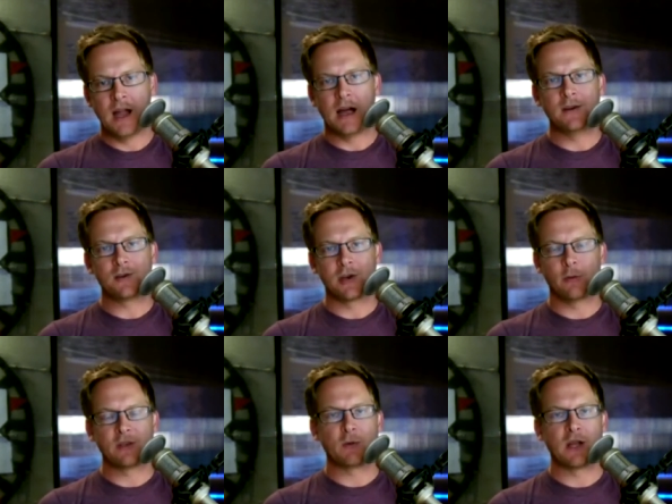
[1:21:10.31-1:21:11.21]
I usually
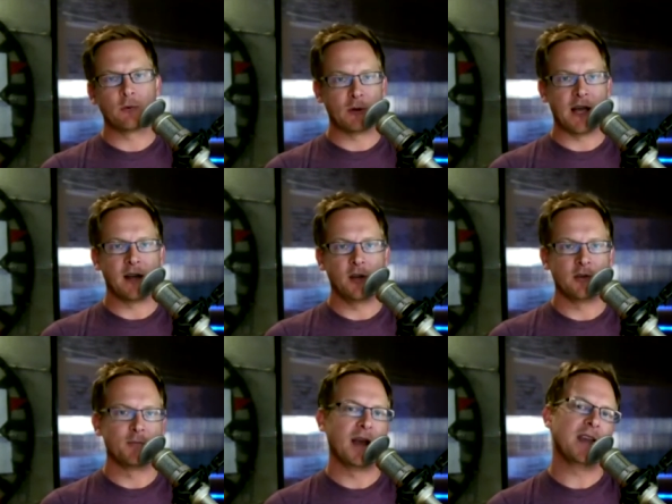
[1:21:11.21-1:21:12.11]
respl- reply to
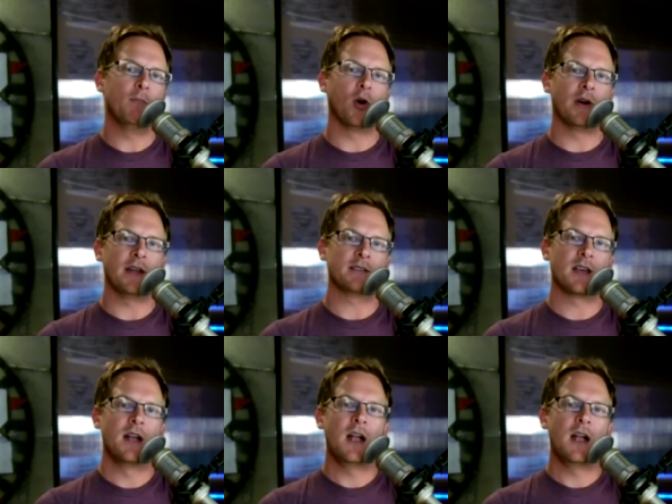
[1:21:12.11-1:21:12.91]
those Monday mornings.